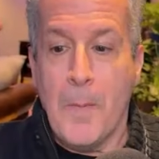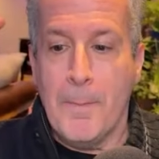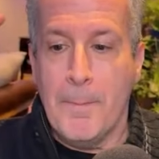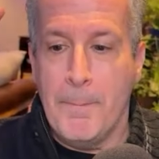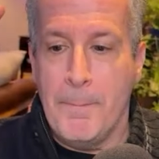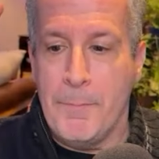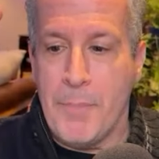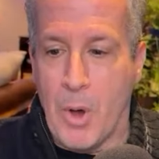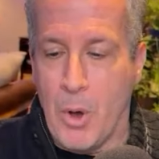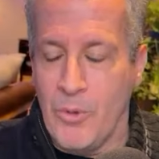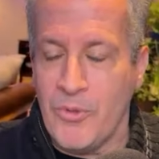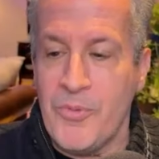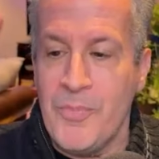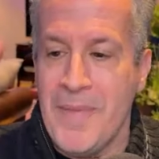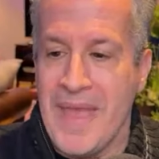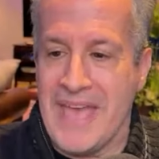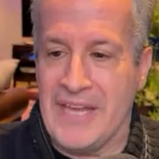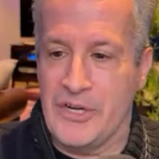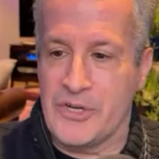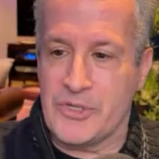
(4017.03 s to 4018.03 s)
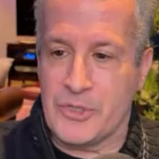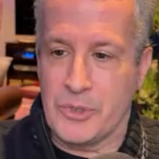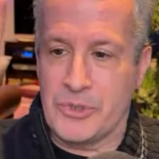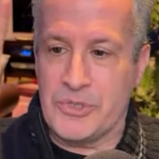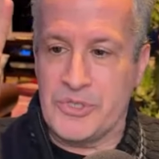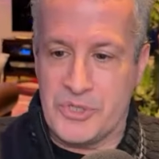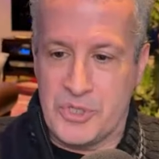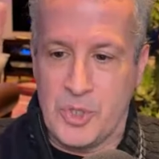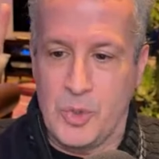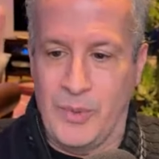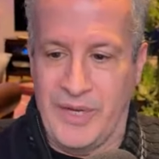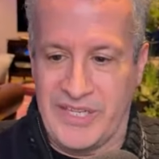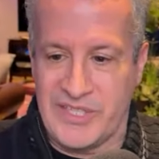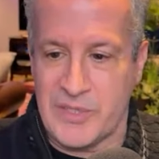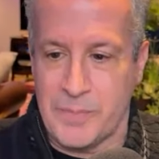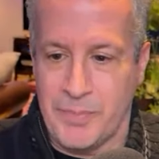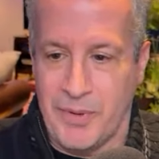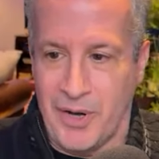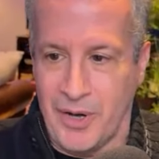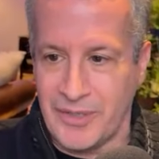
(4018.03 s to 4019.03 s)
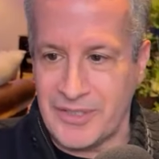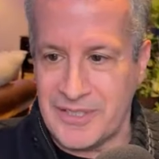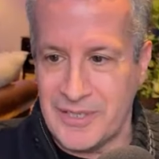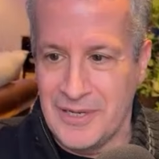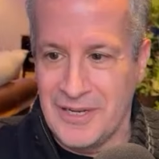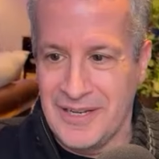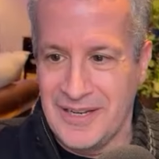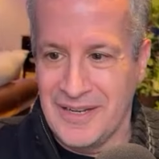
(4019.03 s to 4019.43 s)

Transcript: Both managers, 2 weeks apart,